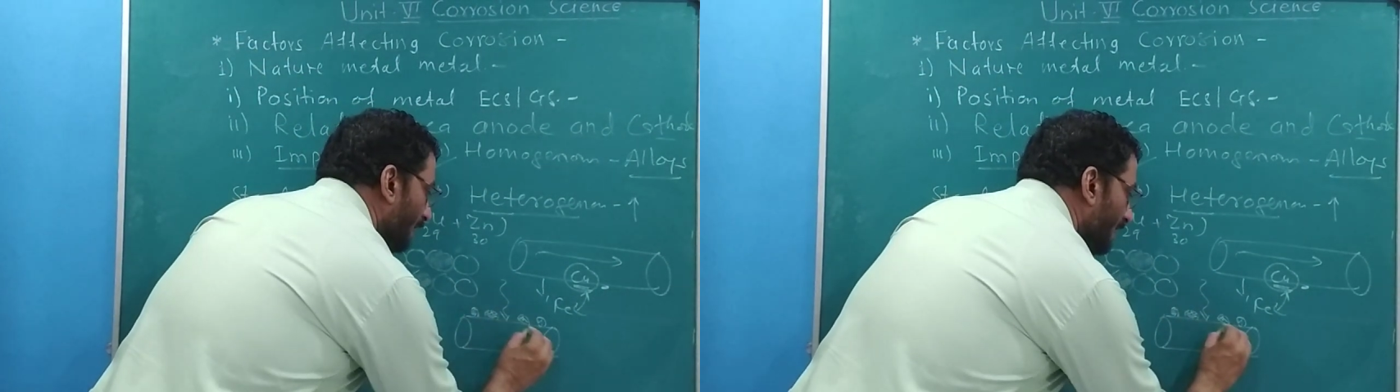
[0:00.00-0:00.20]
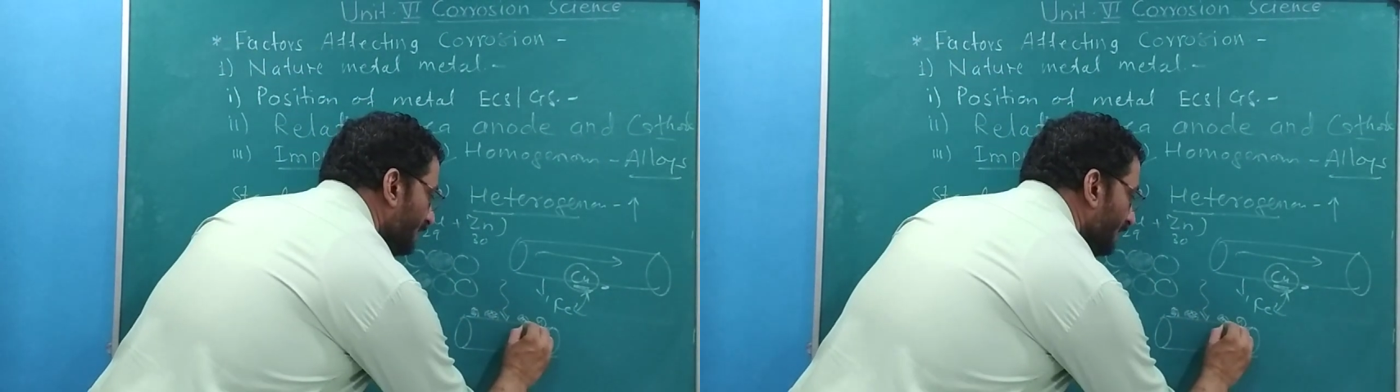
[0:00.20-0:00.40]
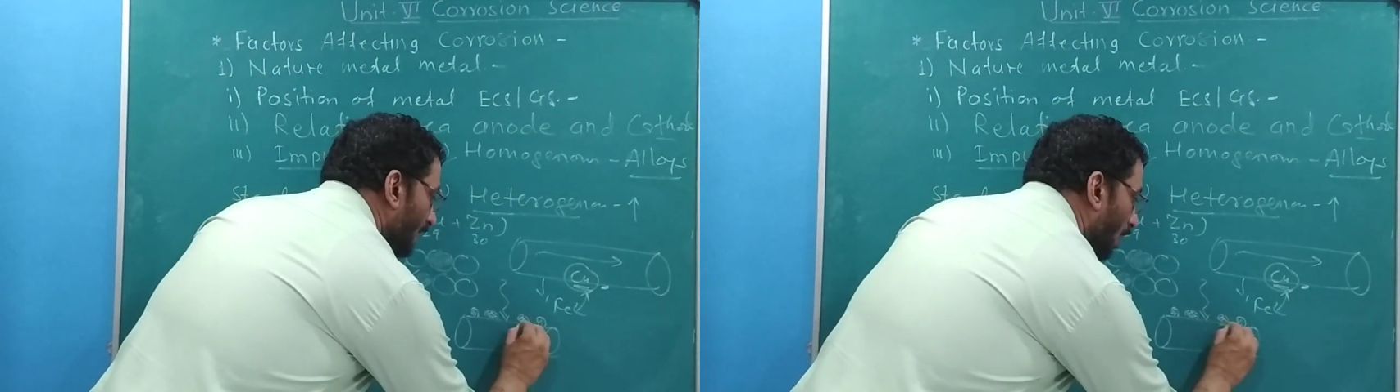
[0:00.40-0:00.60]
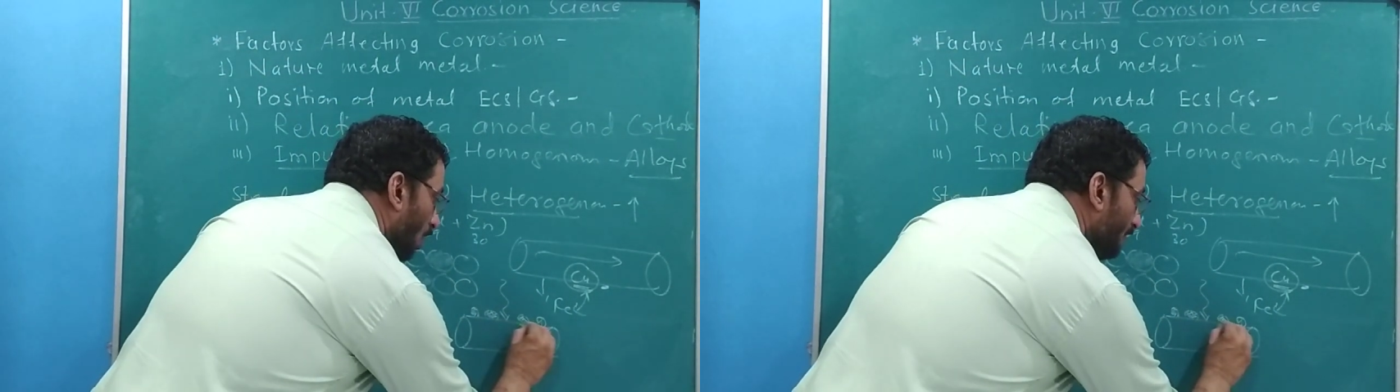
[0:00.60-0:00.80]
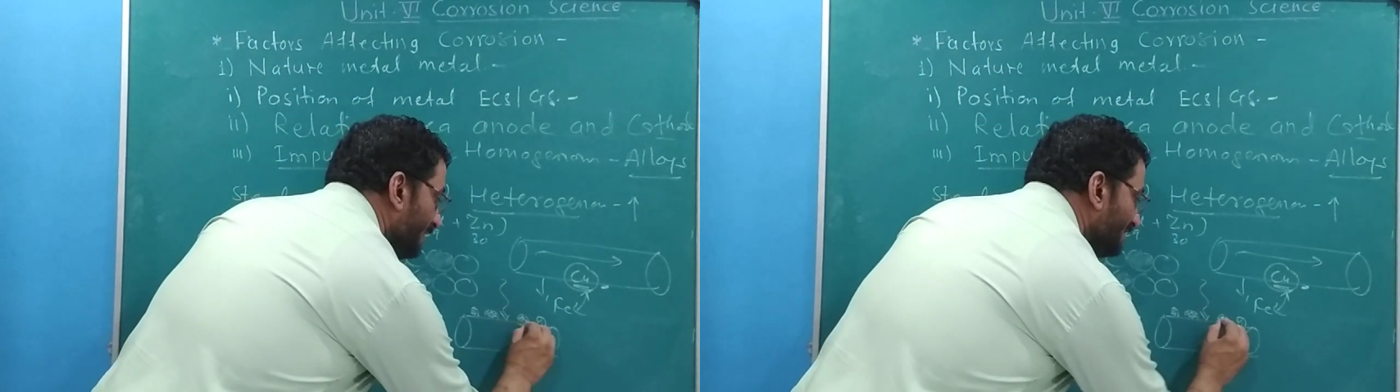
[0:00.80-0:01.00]
part.
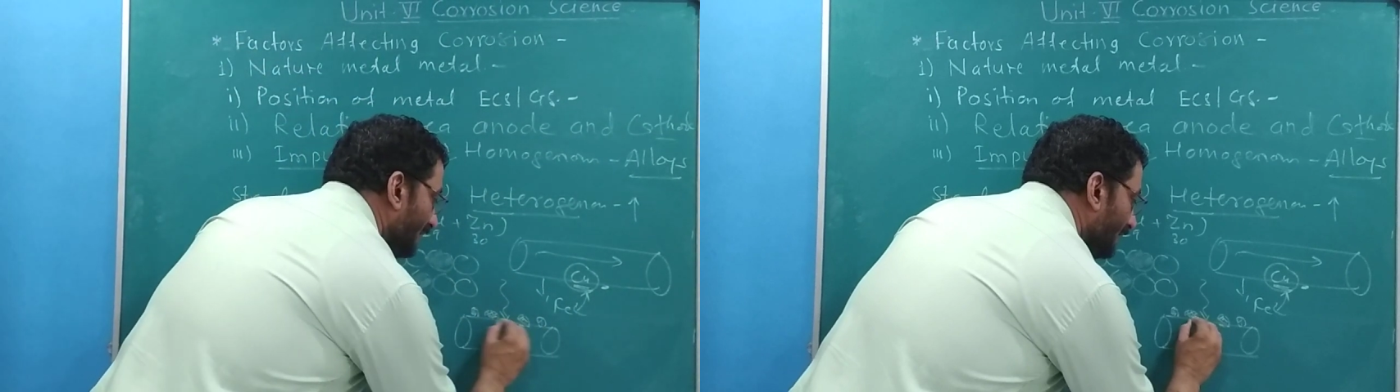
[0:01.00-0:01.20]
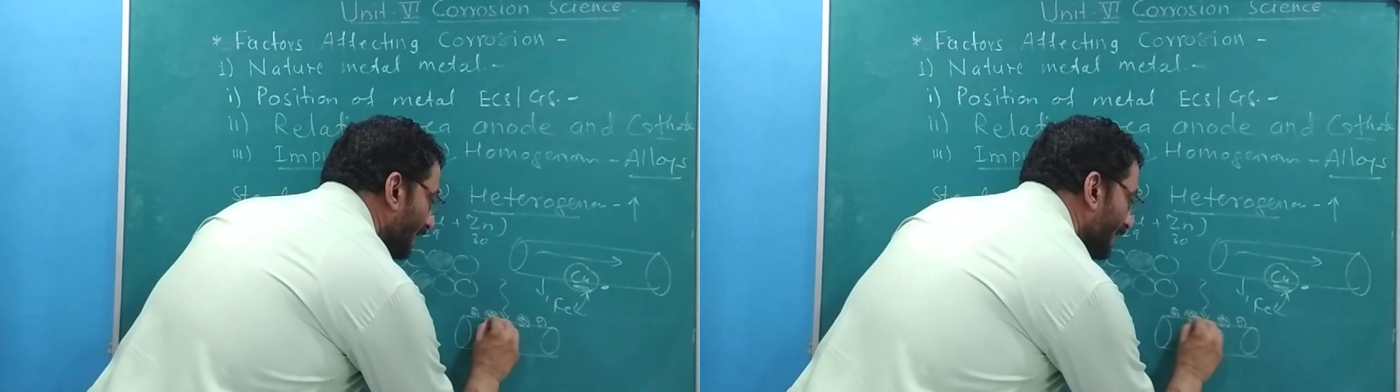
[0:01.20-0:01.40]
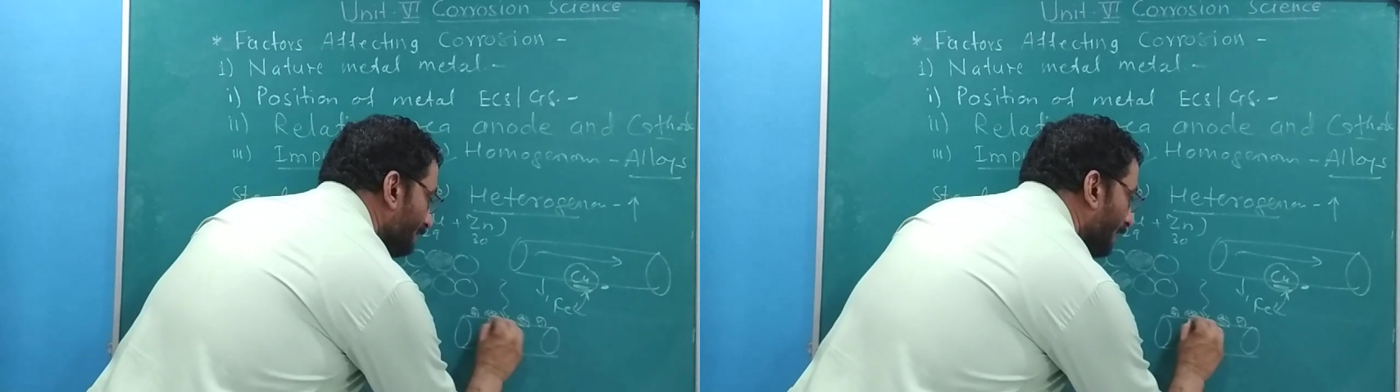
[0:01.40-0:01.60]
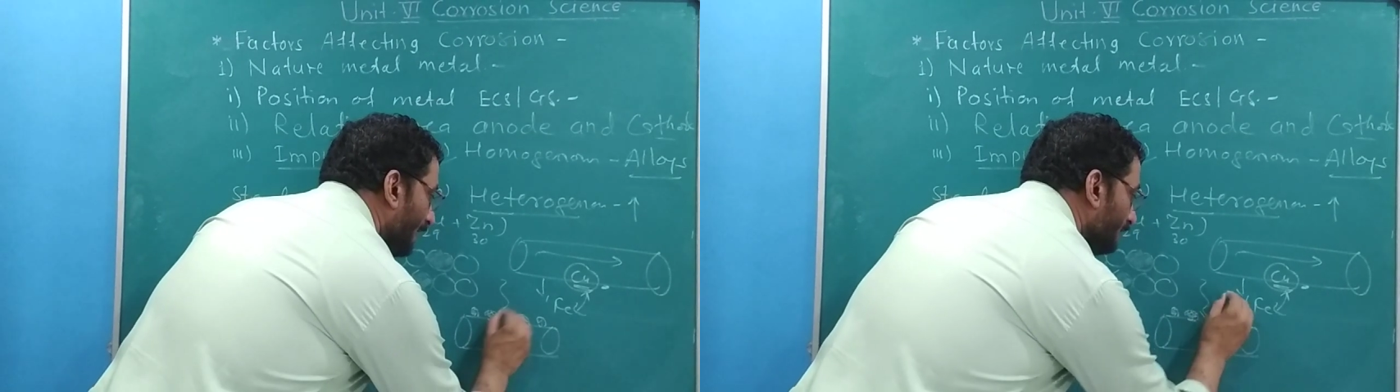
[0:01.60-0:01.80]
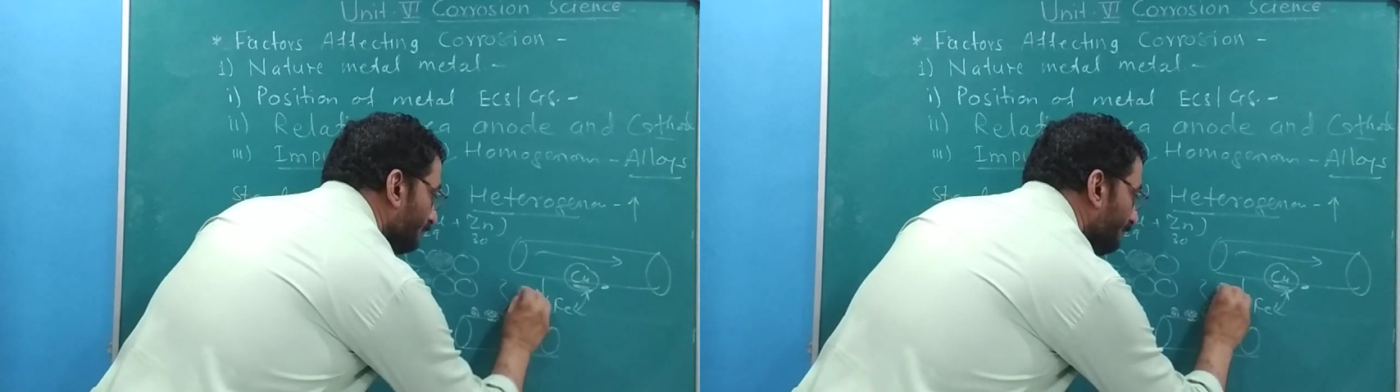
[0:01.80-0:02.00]
On this underlying
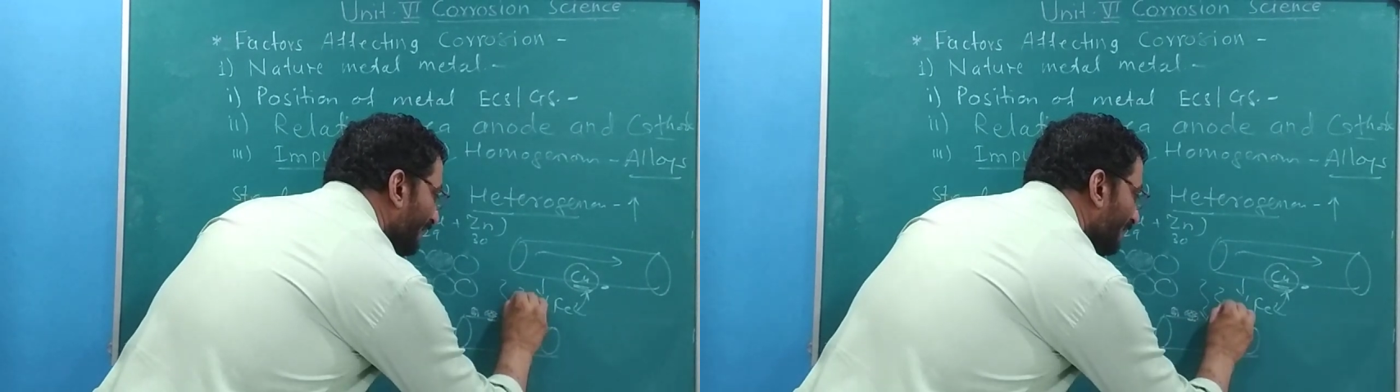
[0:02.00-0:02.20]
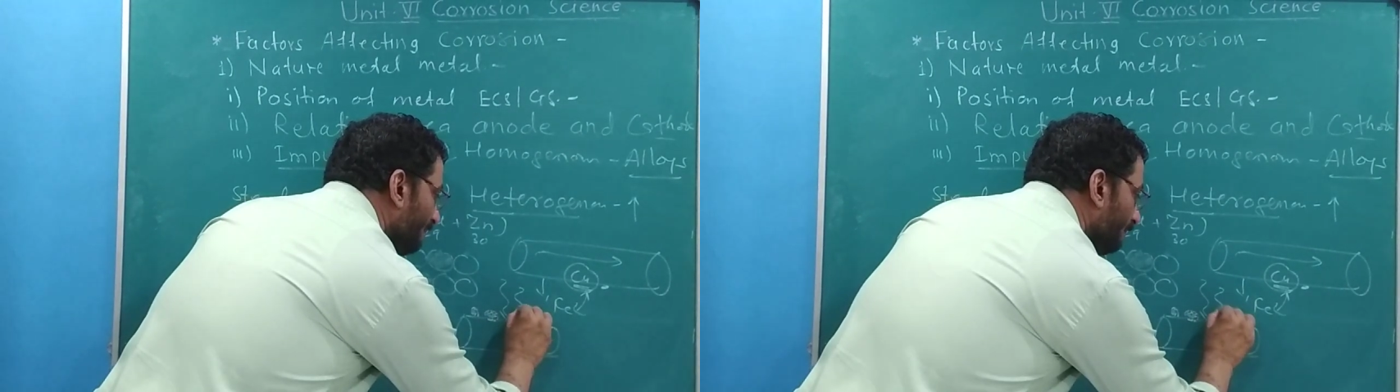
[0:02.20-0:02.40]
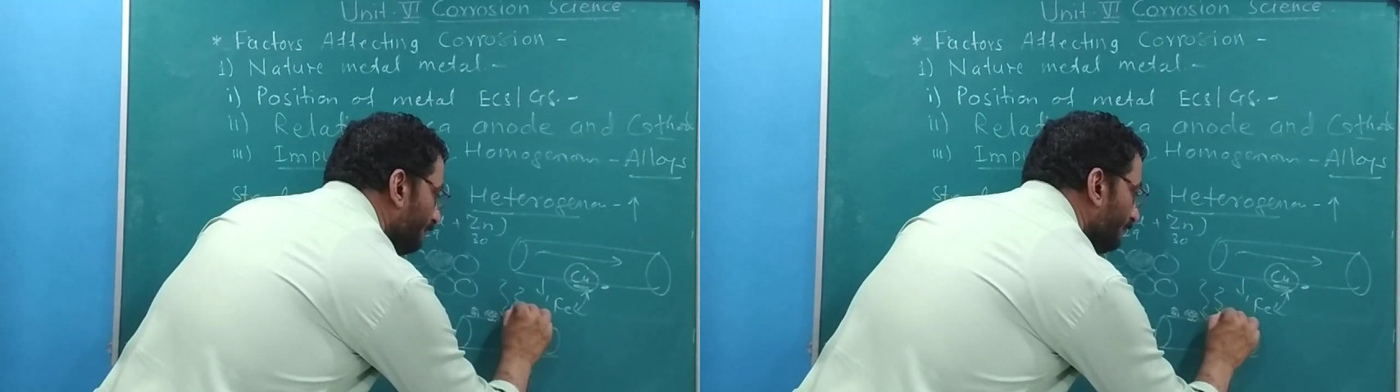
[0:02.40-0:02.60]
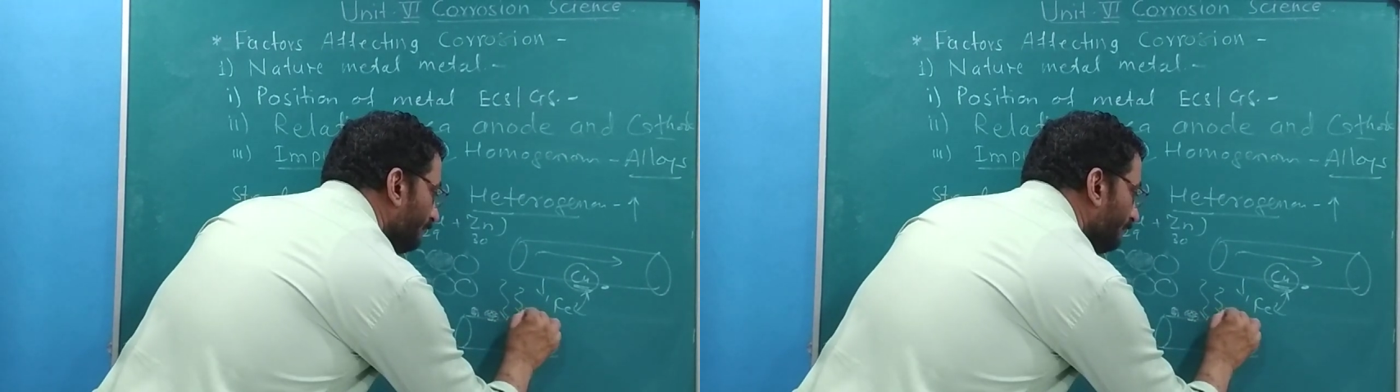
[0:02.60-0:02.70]
part, medium